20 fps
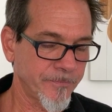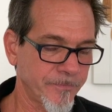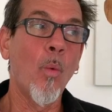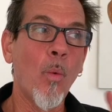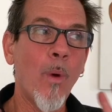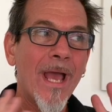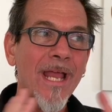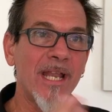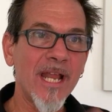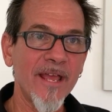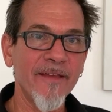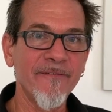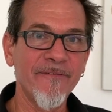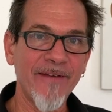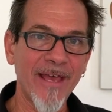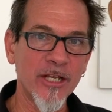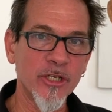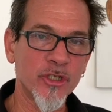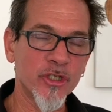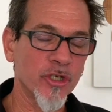when I
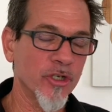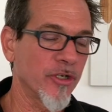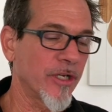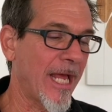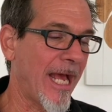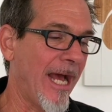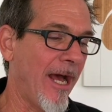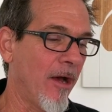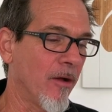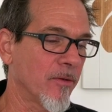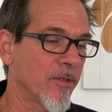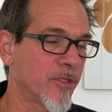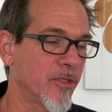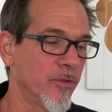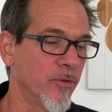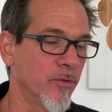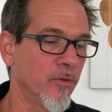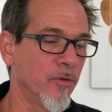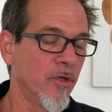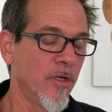ventured out
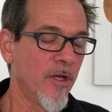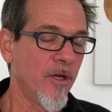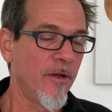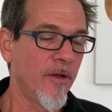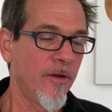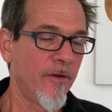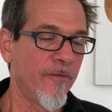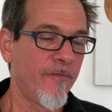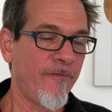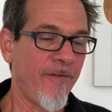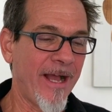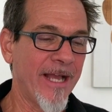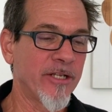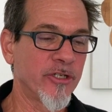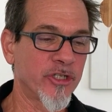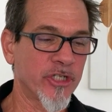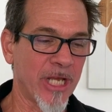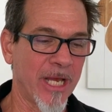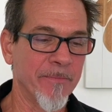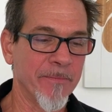to
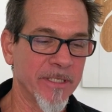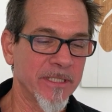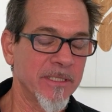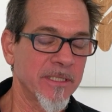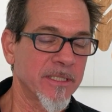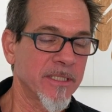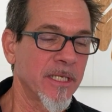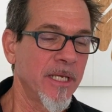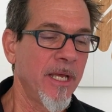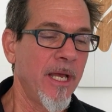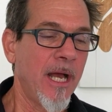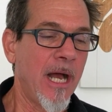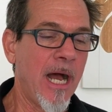find shamans,